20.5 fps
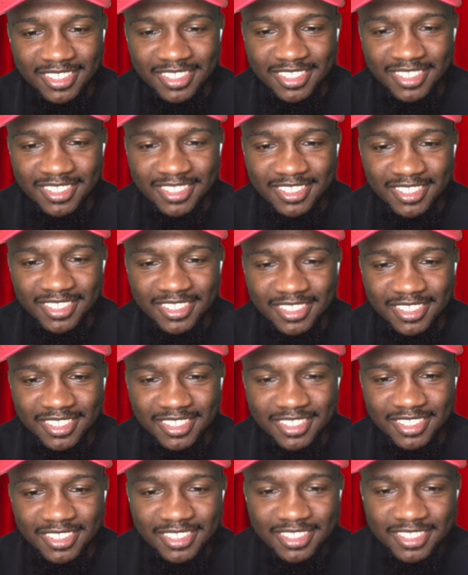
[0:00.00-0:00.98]
Hello, que
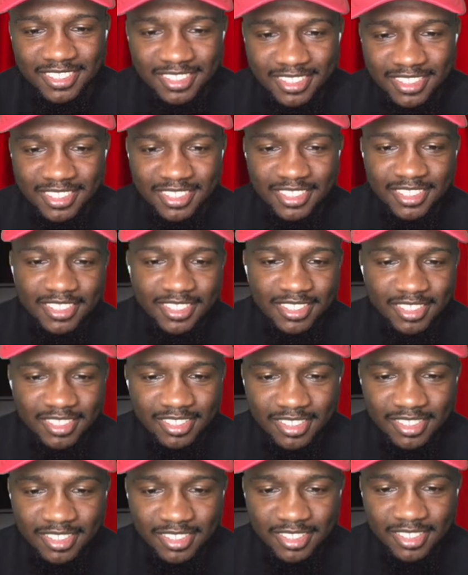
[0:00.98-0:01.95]
manito.
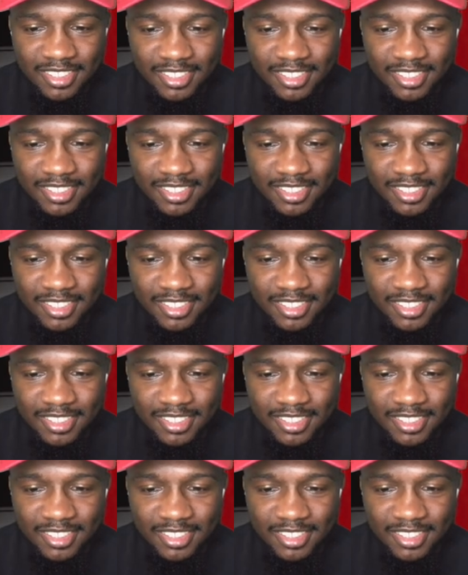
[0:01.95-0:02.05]
Oh,